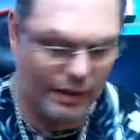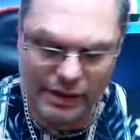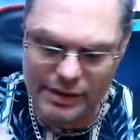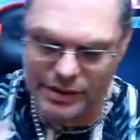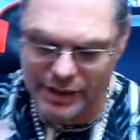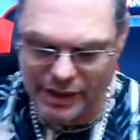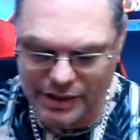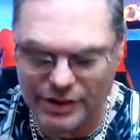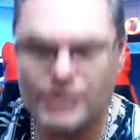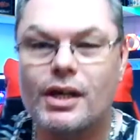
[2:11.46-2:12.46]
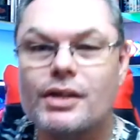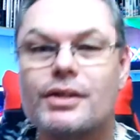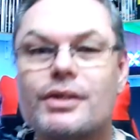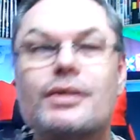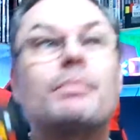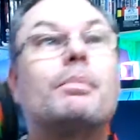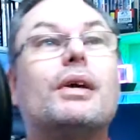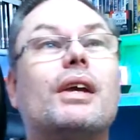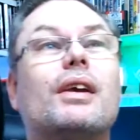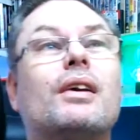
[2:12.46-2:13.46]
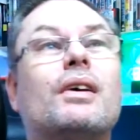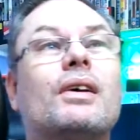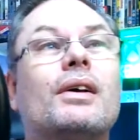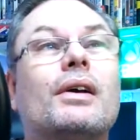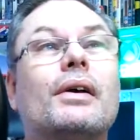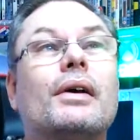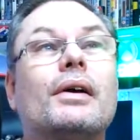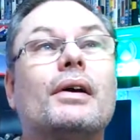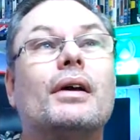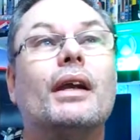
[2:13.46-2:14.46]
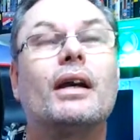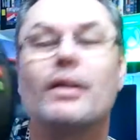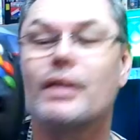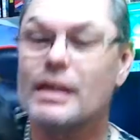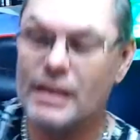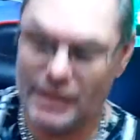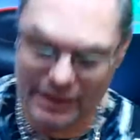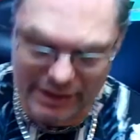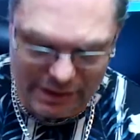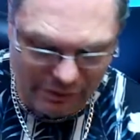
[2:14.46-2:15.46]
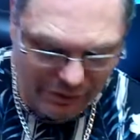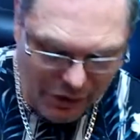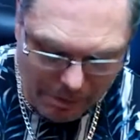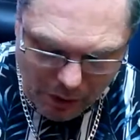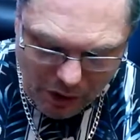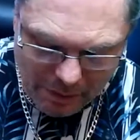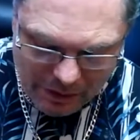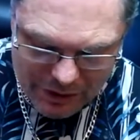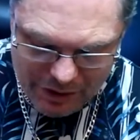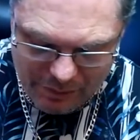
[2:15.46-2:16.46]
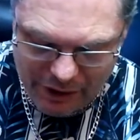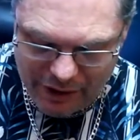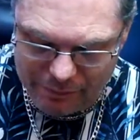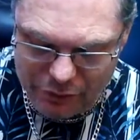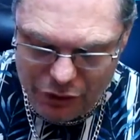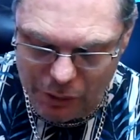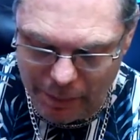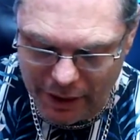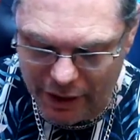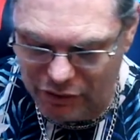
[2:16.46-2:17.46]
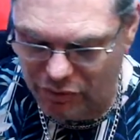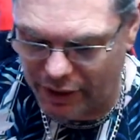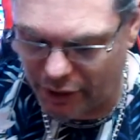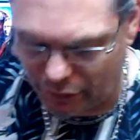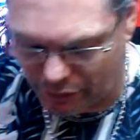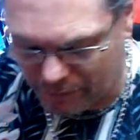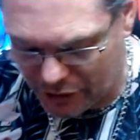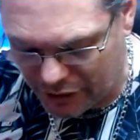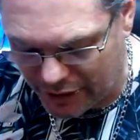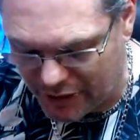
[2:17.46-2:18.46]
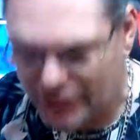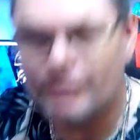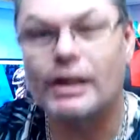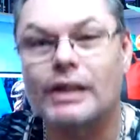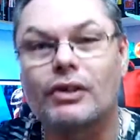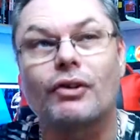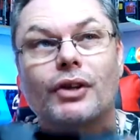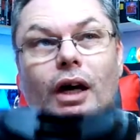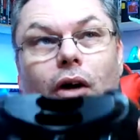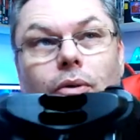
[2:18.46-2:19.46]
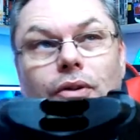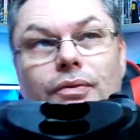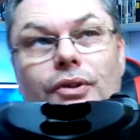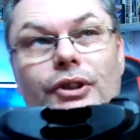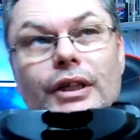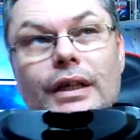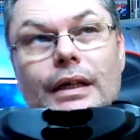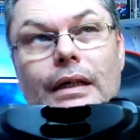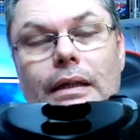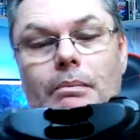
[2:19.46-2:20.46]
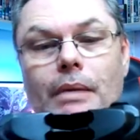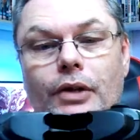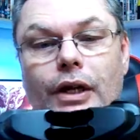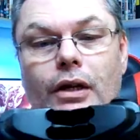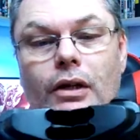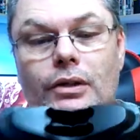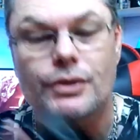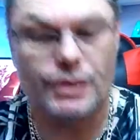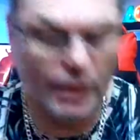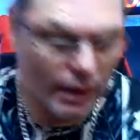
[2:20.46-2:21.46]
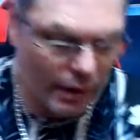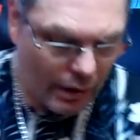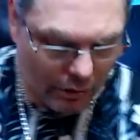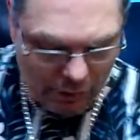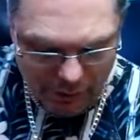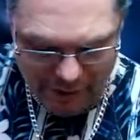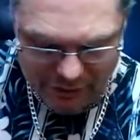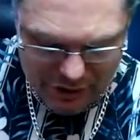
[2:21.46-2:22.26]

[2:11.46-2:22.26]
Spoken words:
it's just as big. This is a third-party one, so we could have two players running on the machine. It still had got the holes for the memory cards, or whatever